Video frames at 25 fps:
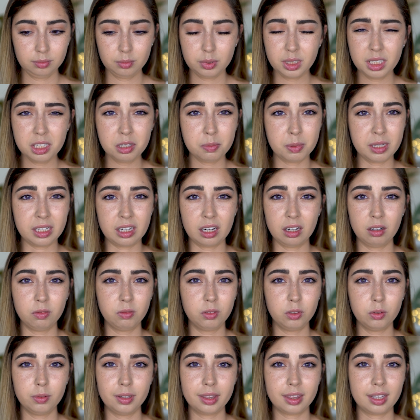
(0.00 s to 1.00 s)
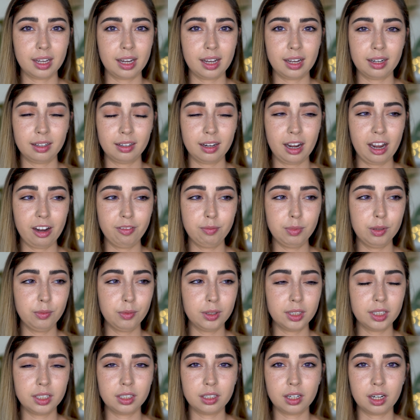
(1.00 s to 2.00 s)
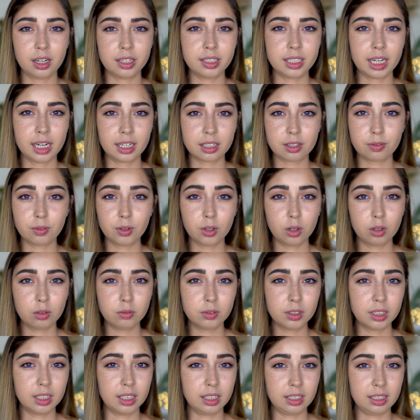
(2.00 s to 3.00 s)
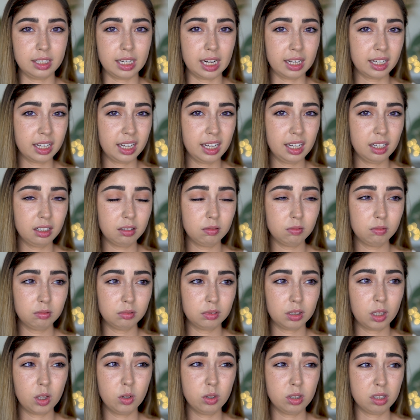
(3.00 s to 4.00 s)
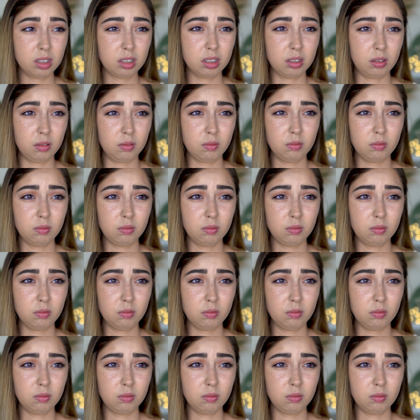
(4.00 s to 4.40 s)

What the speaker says: please be careful with that. I've been wearing contacts for over a decade, close to